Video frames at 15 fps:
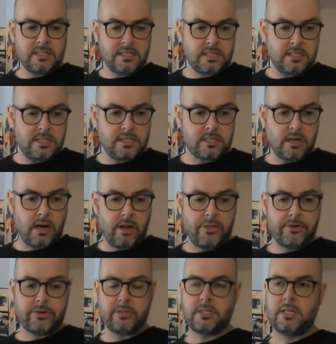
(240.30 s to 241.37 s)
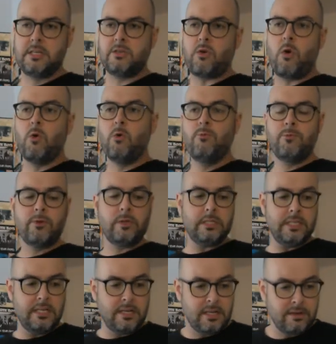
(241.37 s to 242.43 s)
sees others as
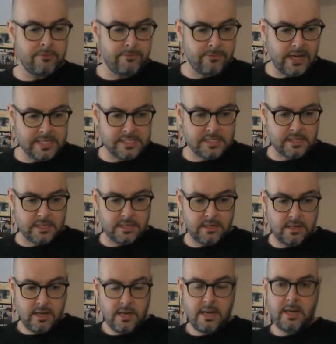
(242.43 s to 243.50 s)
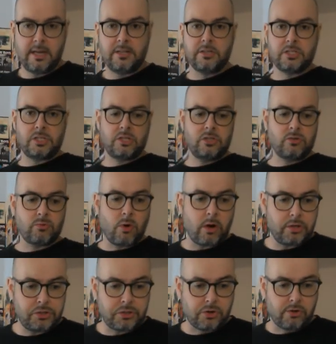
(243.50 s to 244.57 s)
overly invested in the
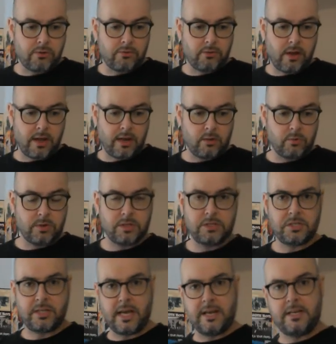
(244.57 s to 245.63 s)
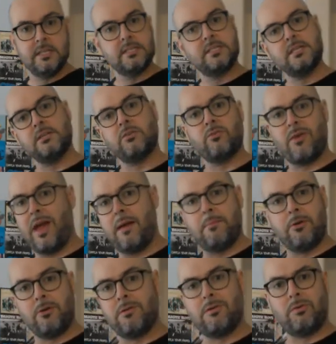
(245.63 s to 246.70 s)
structure of language, that is, in
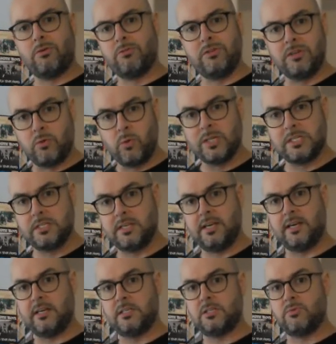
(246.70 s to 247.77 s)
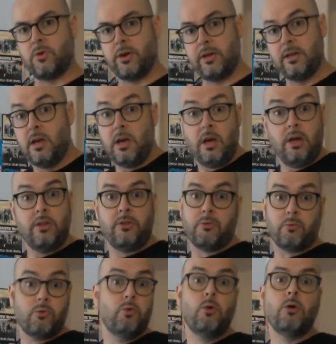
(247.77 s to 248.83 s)
grammar or linguistics, right? The
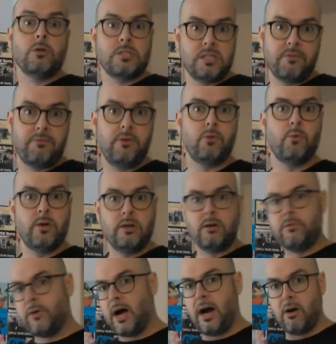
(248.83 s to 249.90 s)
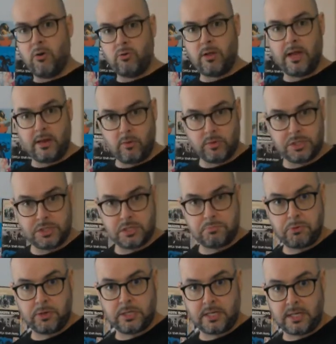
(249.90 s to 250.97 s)
rules, if you will, of how language is
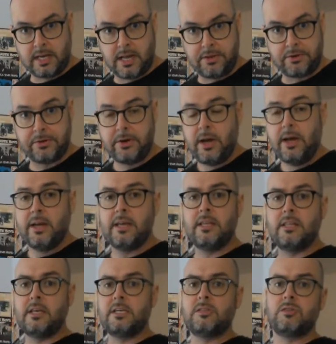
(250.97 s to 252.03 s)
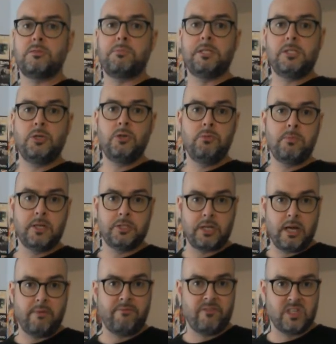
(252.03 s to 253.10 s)
put together. He thinks there's been too much
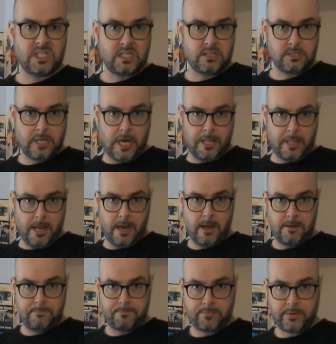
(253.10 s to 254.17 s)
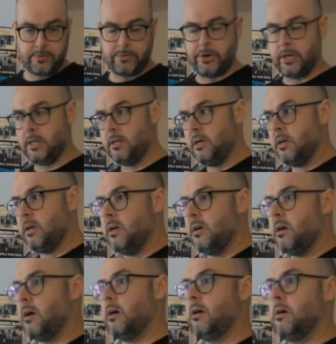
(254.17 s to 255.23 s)
emphasis on that, right?
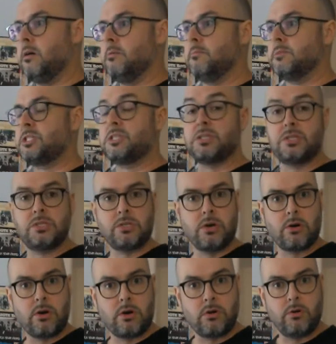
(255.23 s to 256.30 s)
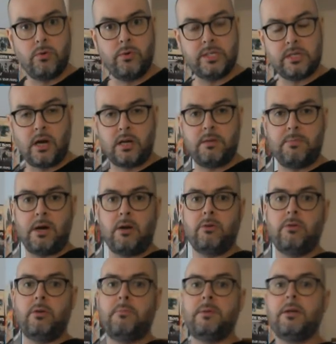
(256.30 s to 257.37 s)
Um, Saussure, who we talked about a
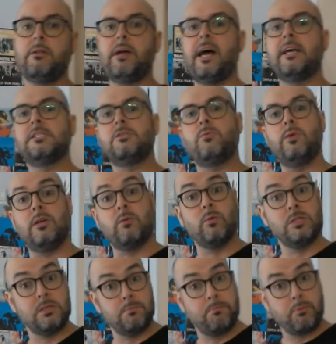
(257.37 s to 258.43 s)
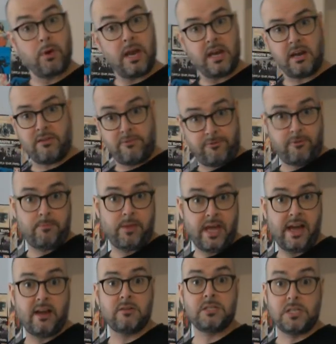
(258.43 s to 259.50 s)
little bit last week, was a break from
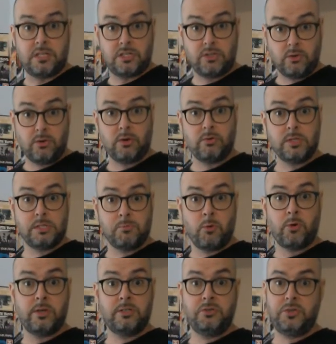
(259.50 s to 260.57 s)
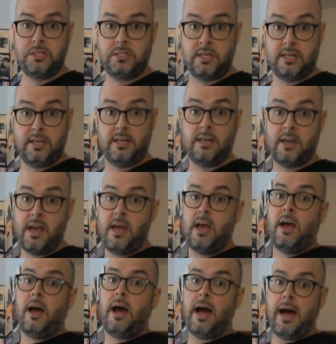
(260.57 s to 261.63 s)
that. Saussure was more interested in
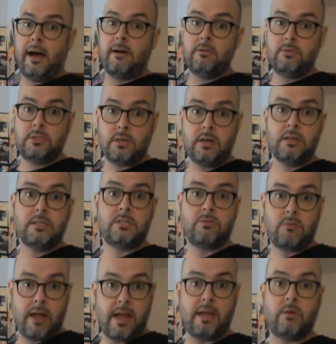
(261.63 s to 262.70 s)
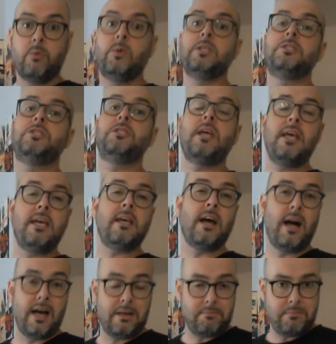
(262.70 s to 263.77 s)
how does language take
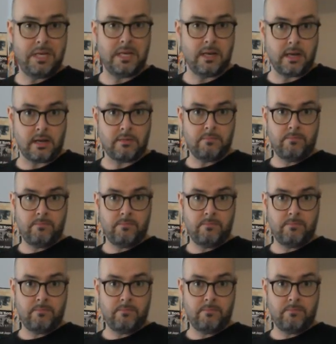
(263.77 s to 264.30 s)
on meaning,